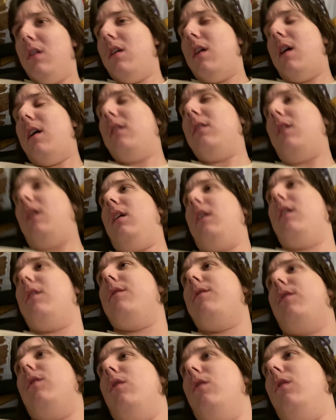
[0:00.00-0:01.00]
and like
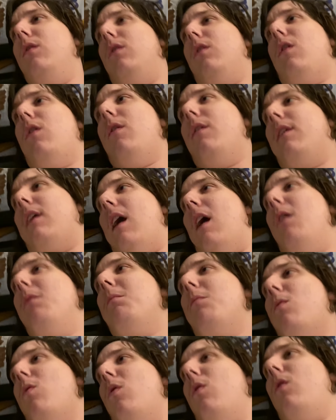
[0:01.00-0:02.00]
if you're going out
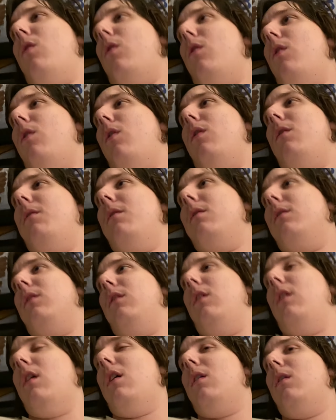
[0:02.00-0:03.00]
more
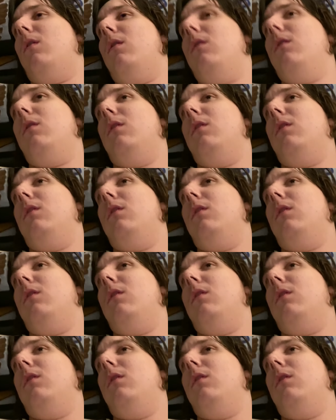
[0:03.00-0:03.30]
you know